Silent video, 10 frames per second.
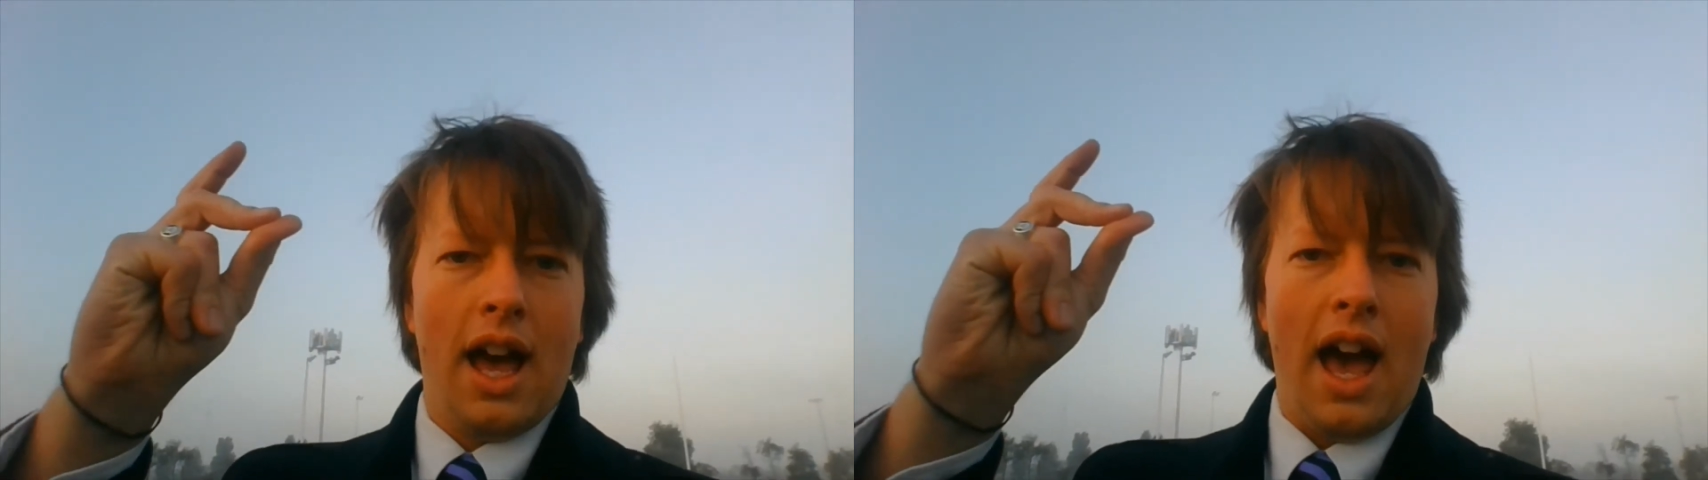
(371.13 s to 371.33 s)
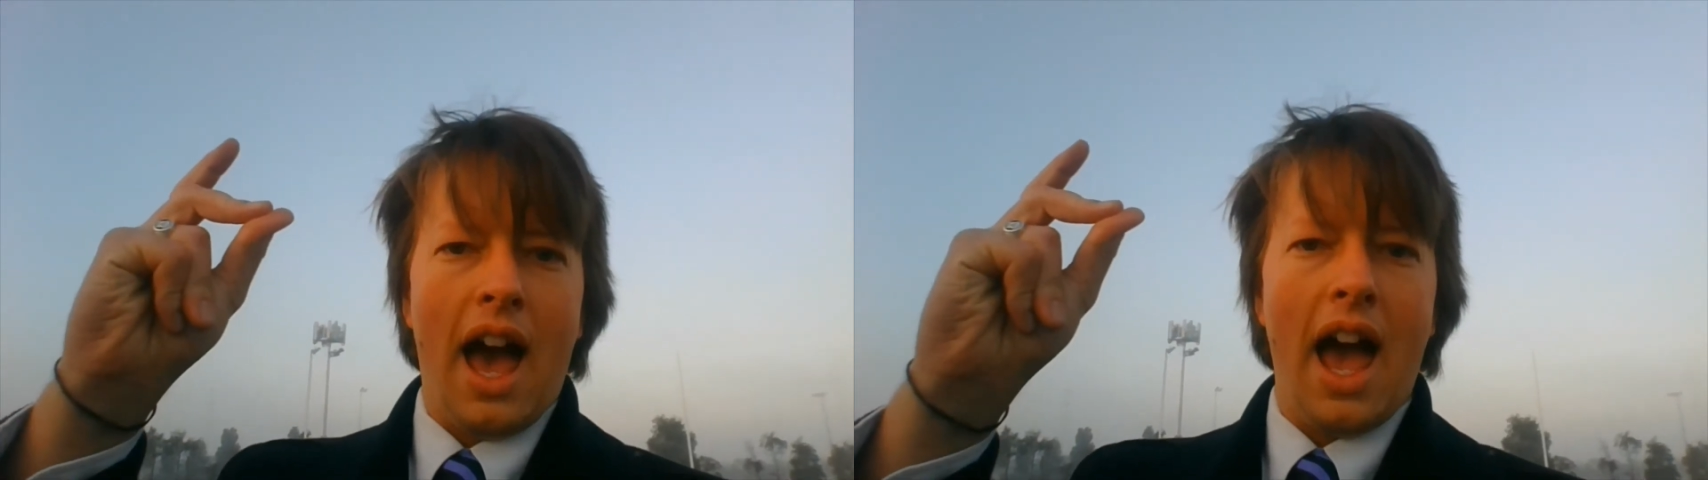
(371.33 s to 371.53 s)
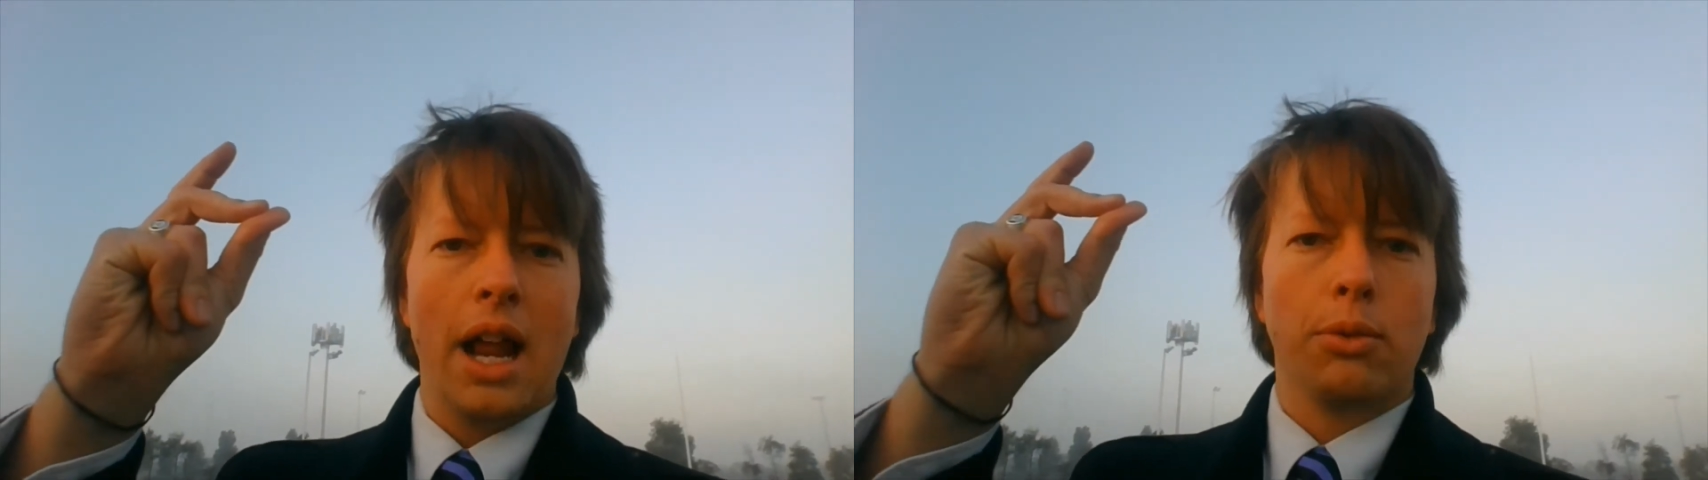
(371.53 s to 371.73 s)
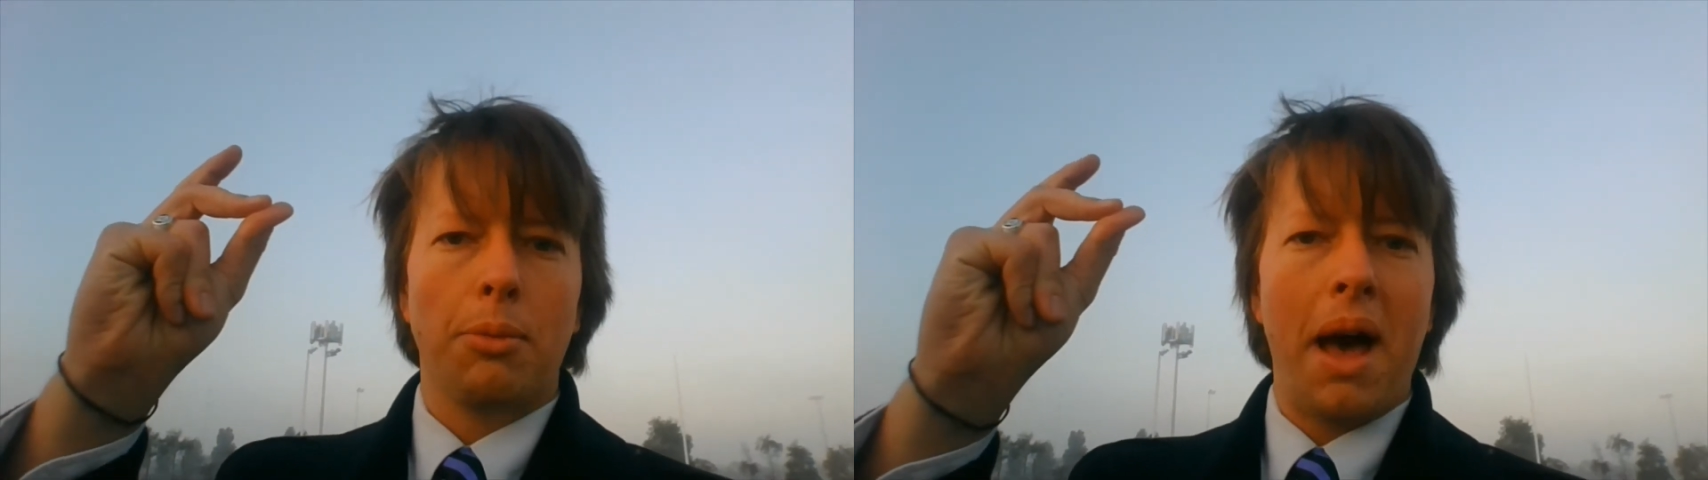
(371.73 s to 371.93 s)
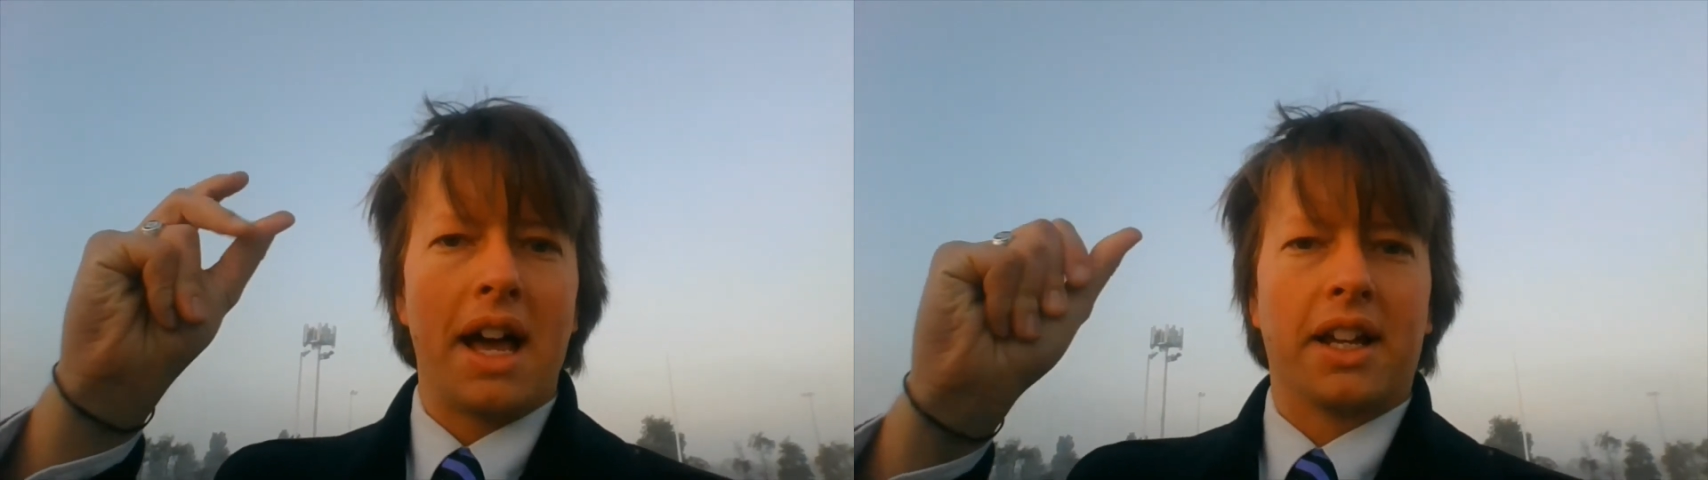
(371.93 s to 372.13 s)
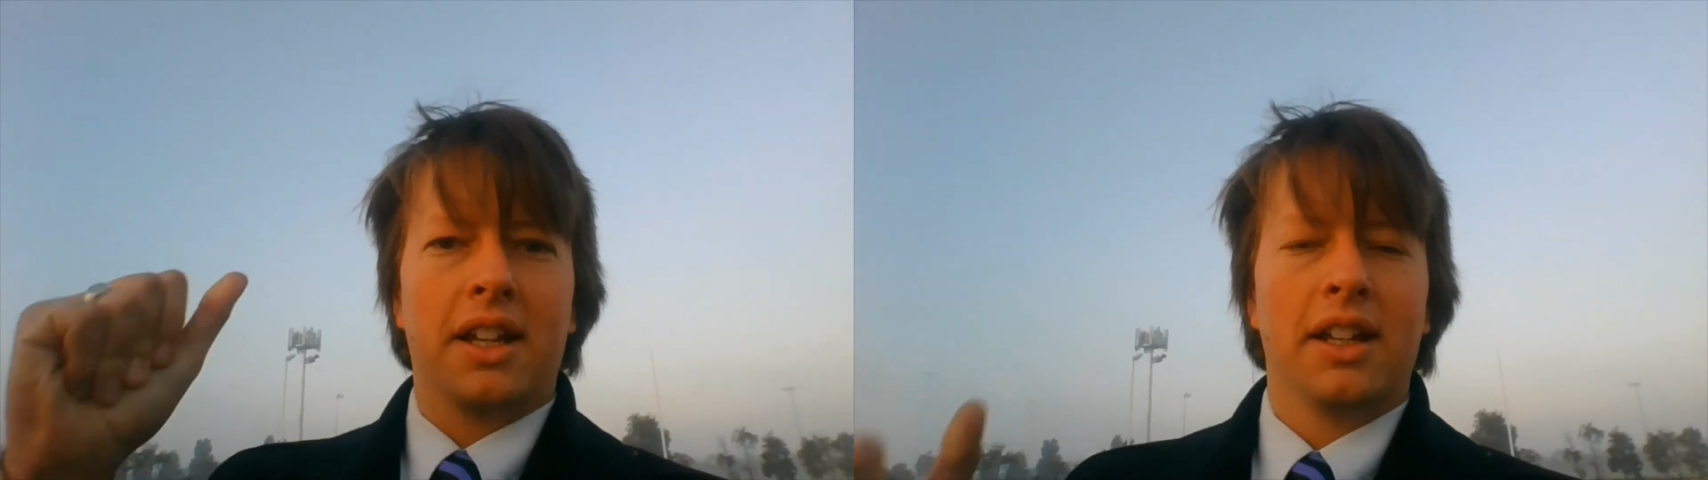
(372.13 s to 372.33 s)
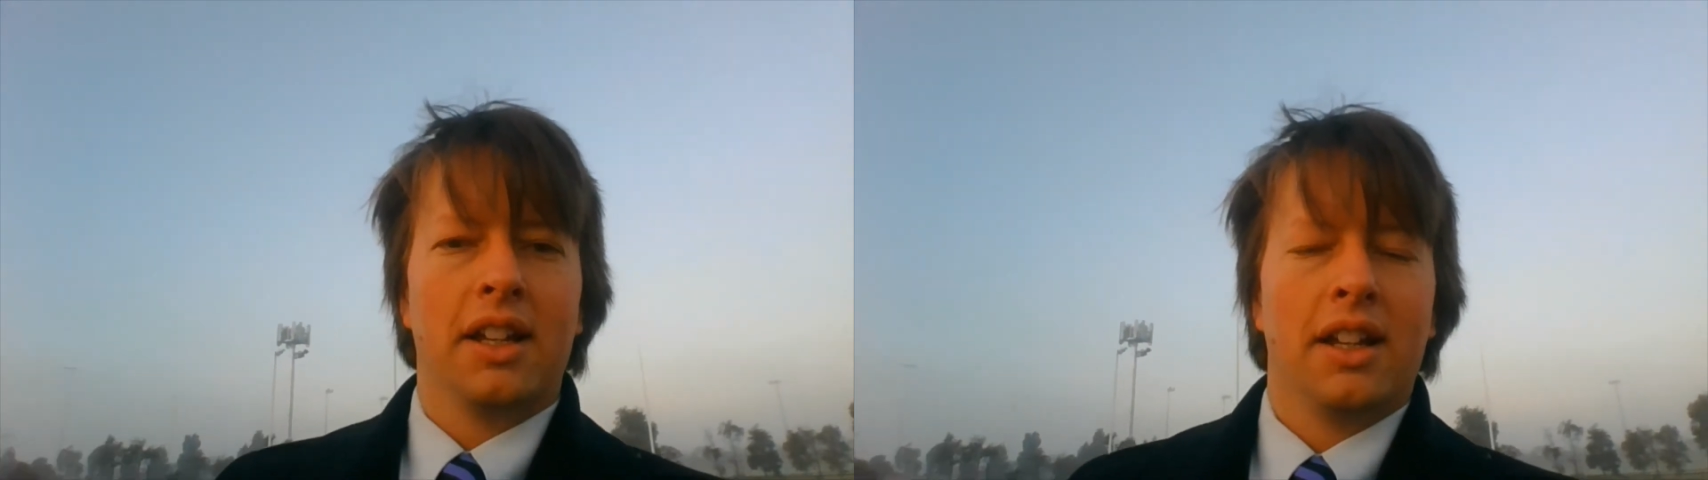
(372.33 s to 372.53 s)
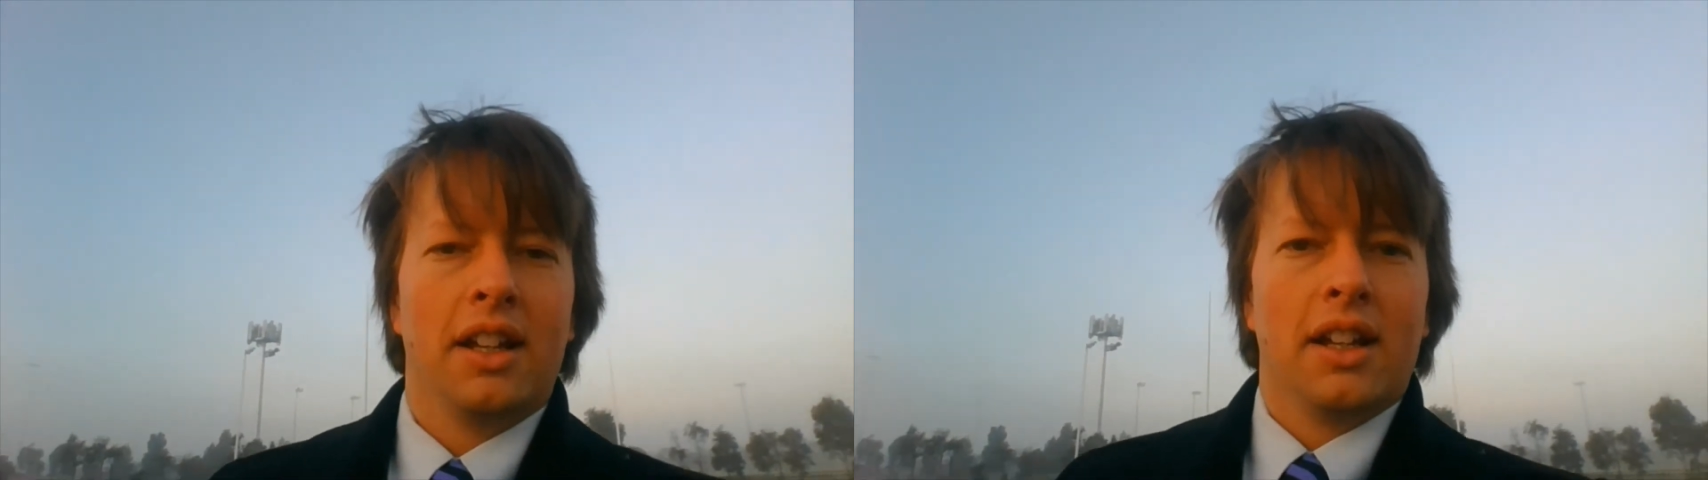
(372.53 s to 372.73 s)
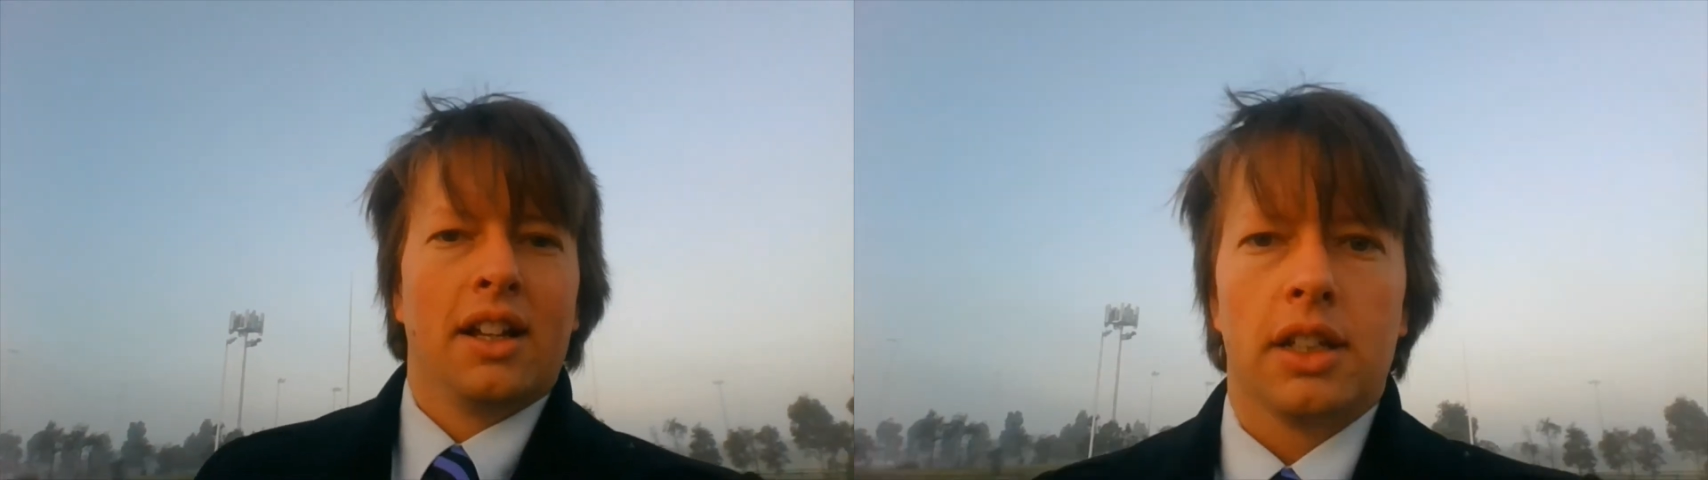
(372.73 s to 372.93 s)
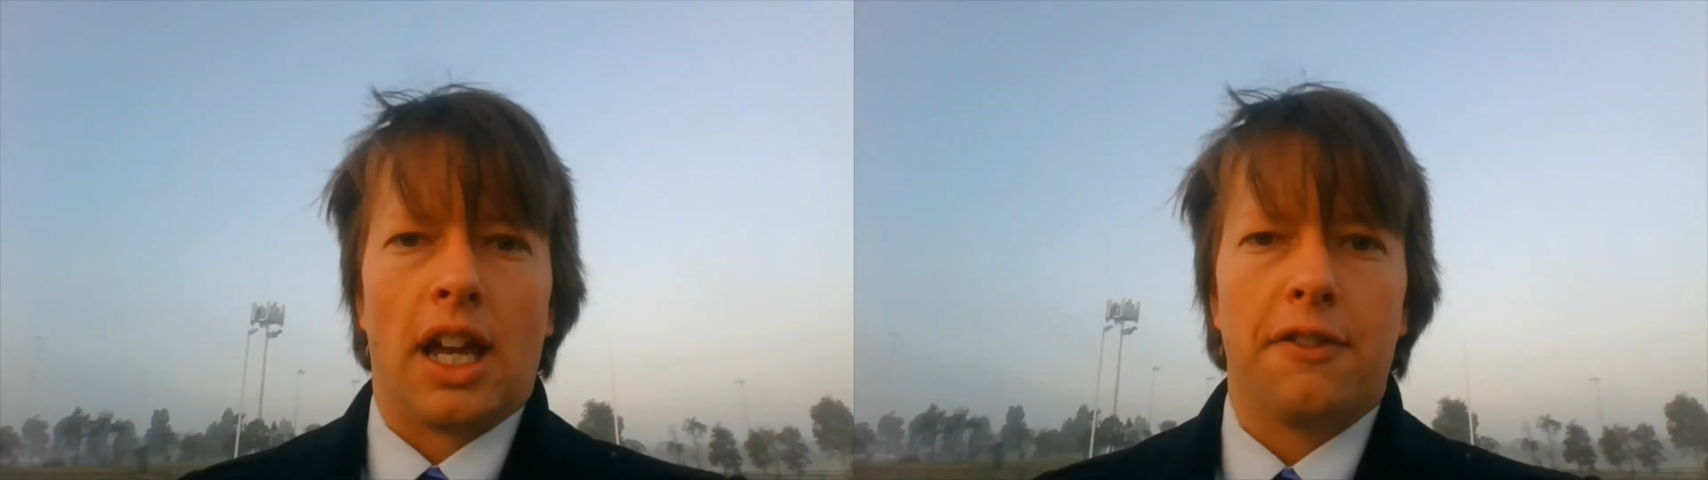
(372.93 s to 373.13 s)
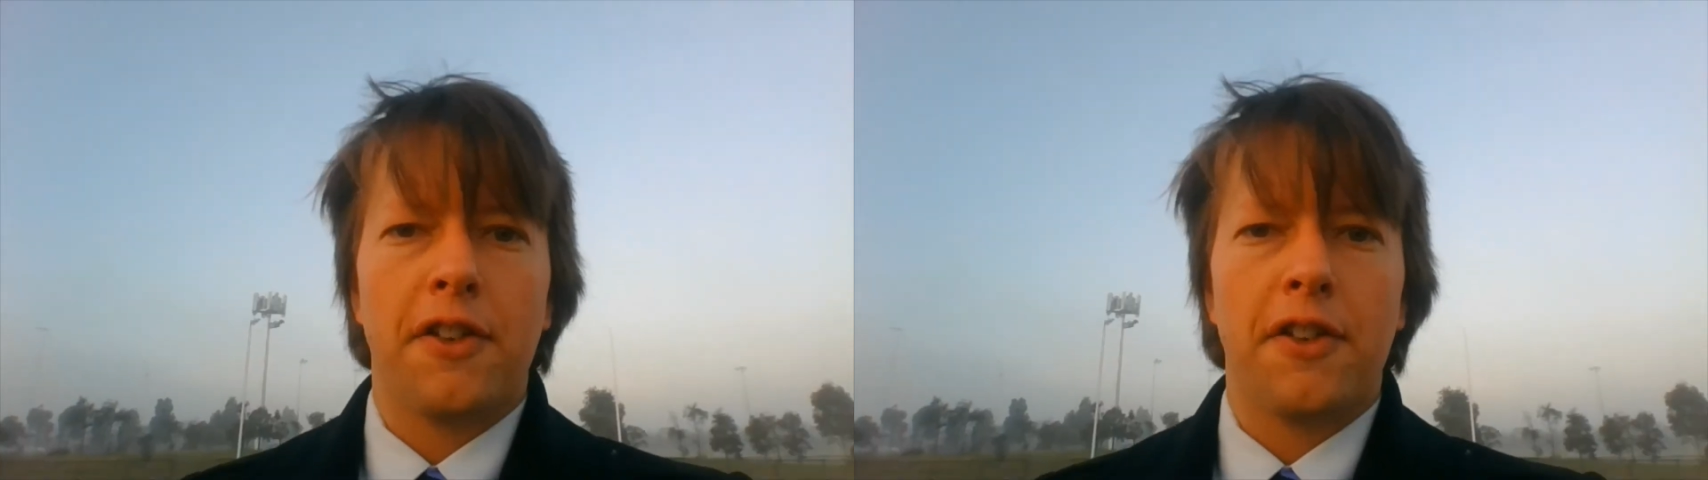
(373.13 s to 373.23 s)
And we're back. Okay,